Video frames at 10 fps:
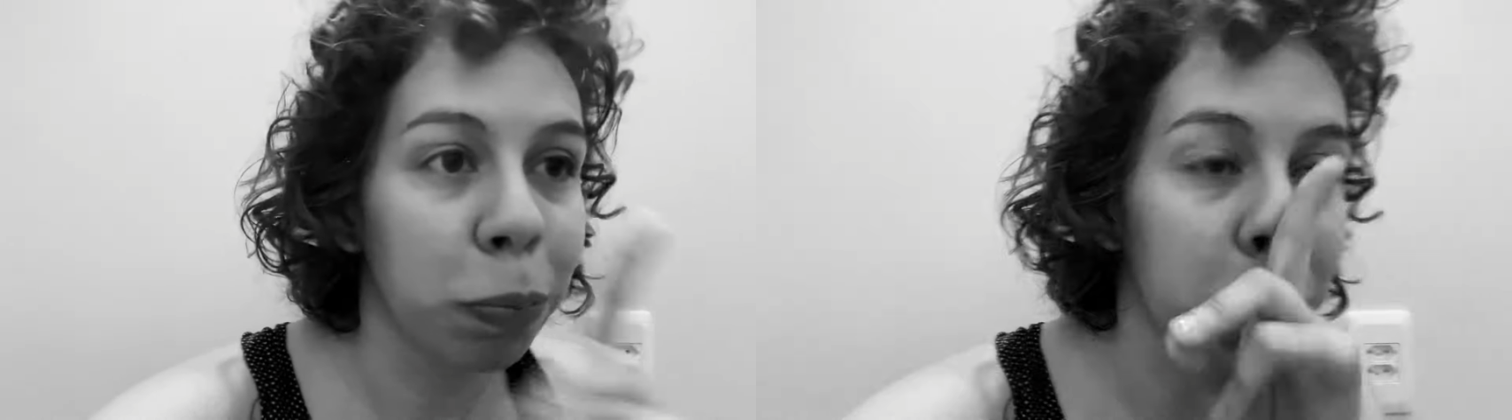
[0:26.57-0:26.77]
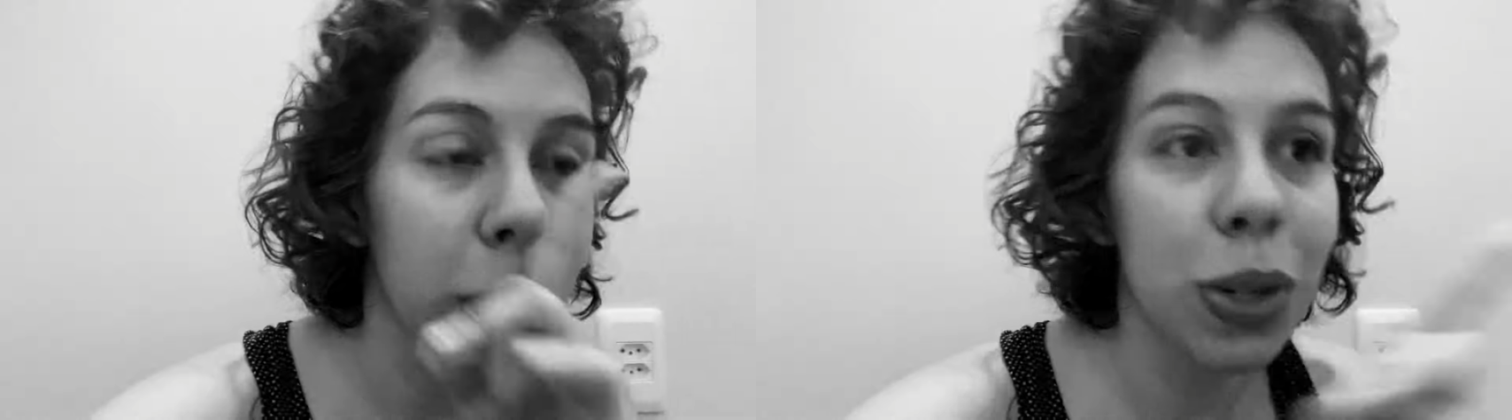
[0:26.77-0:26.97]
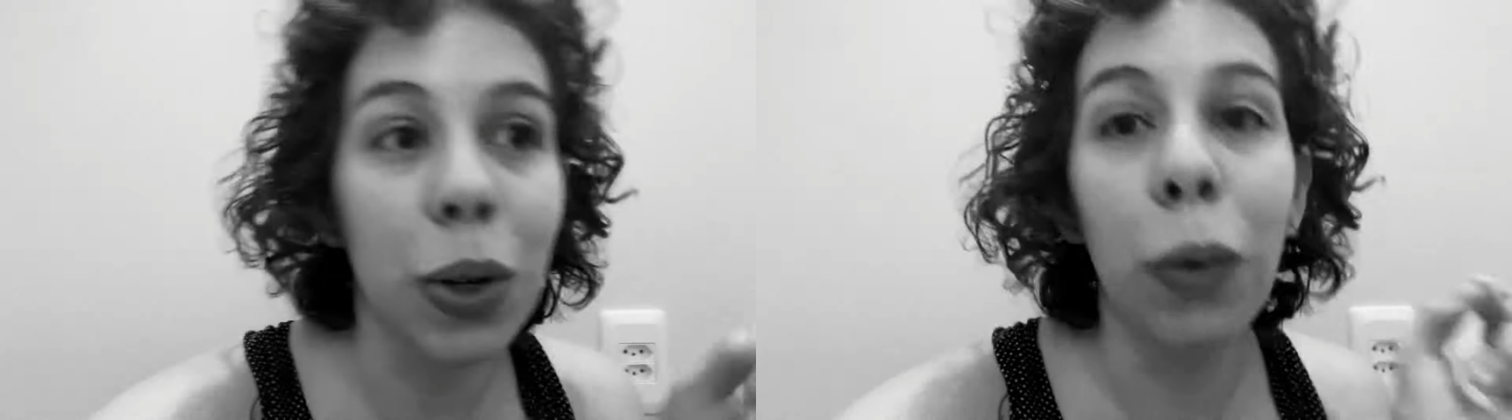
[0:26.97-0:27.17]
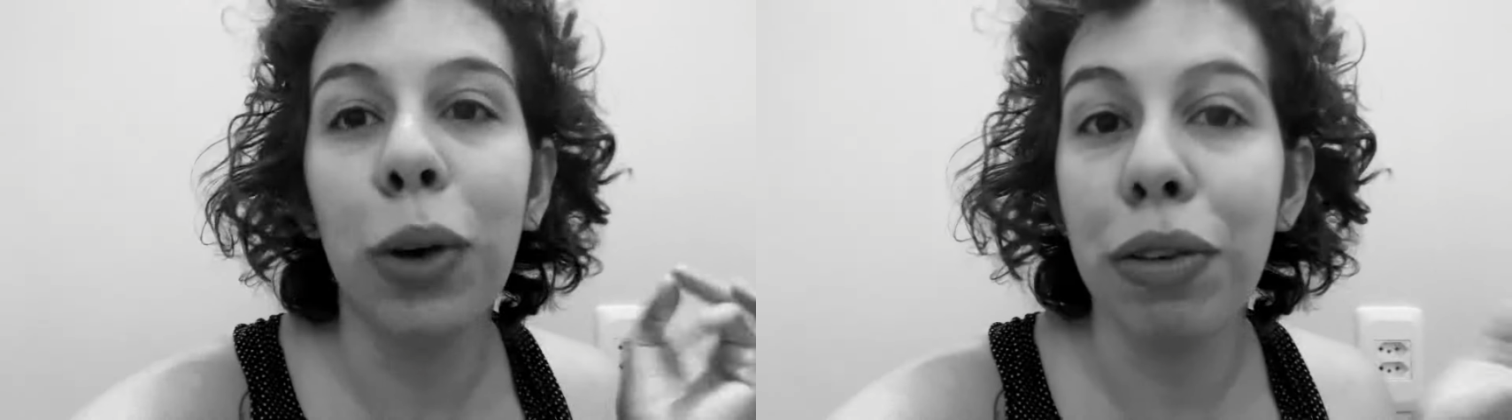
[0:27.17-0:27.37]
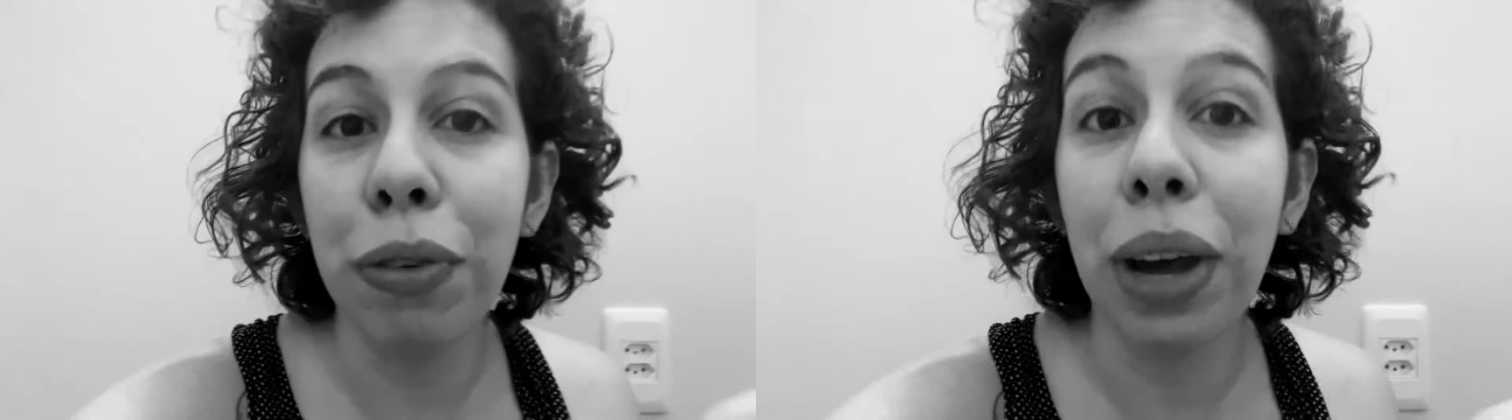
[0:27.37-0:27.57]
So
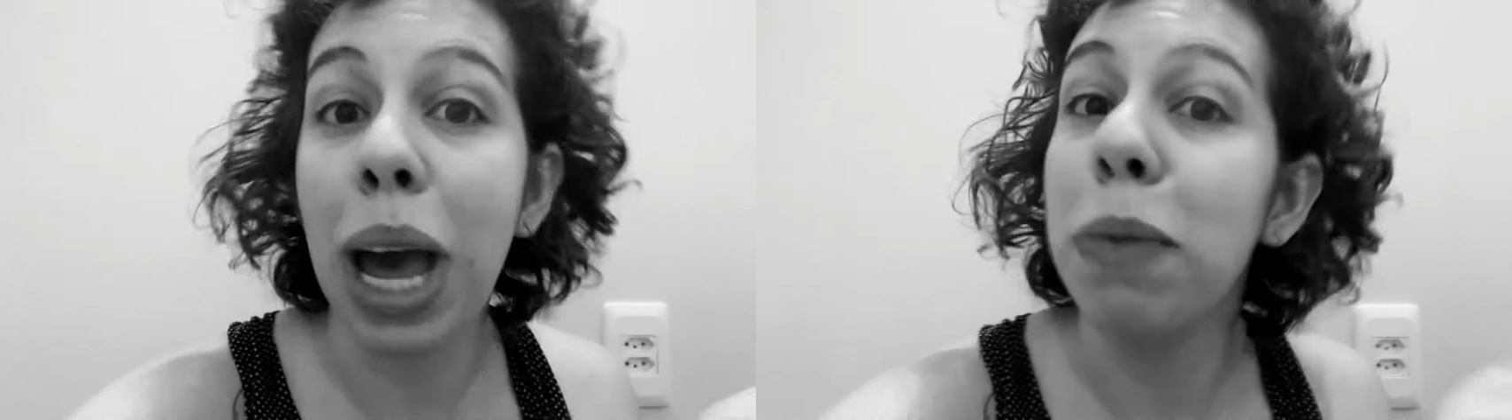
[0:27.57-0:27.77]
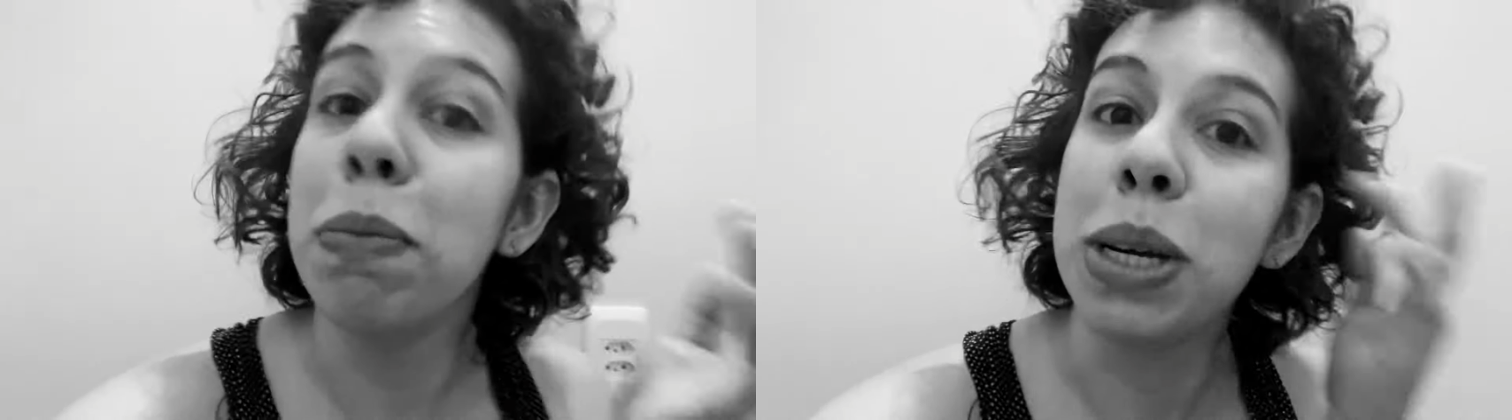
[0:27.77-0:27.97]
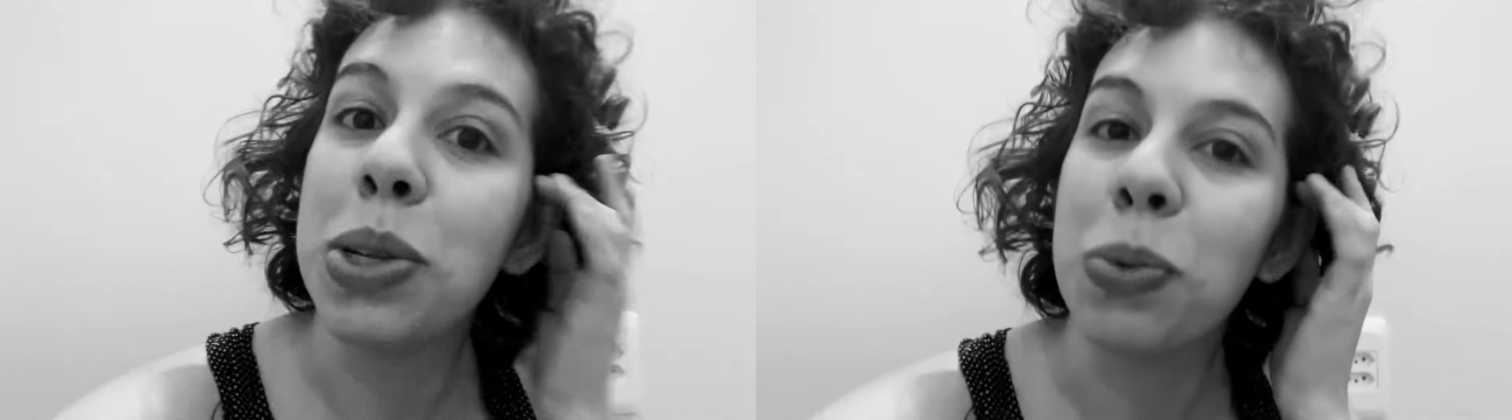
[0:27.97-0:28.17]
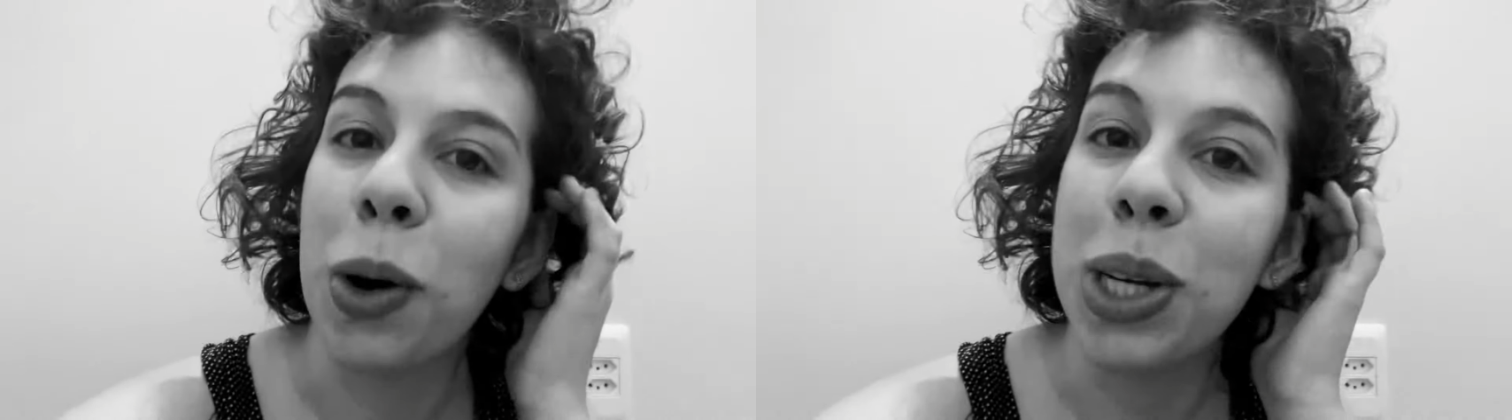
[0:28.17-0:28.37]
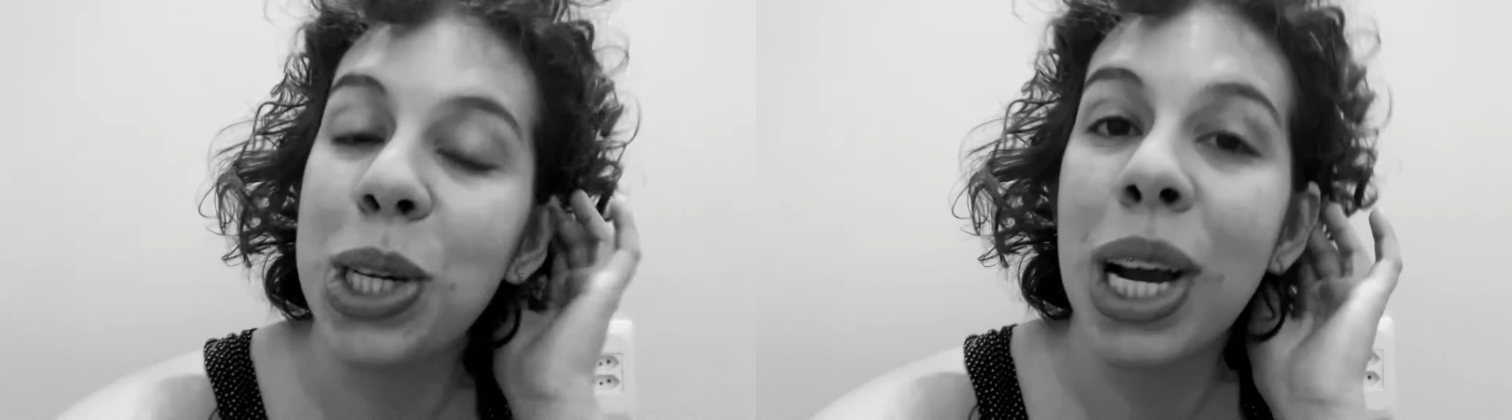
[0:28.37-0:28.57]
if you can, please
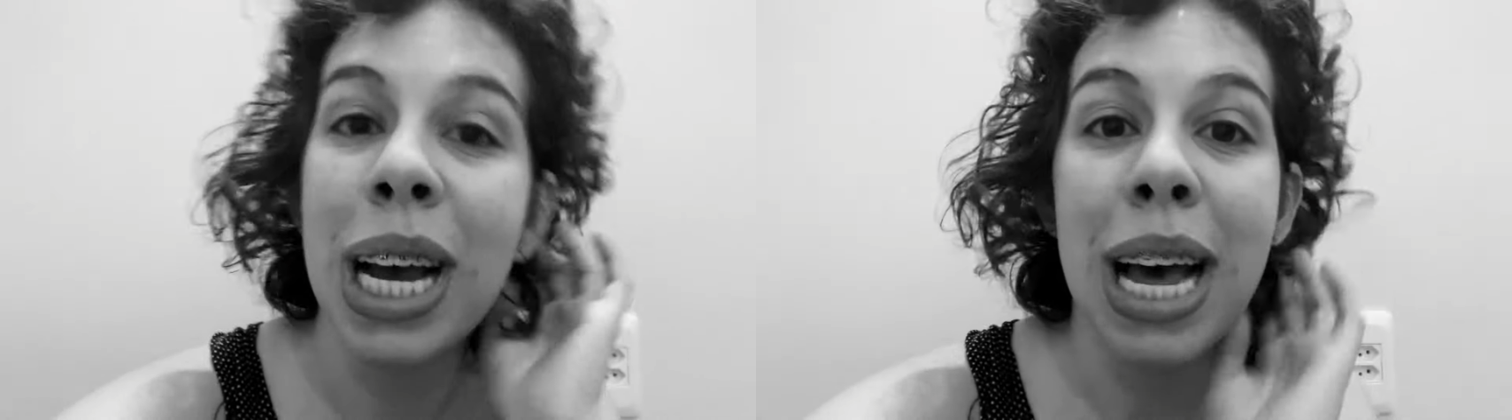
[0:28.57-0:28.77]
watch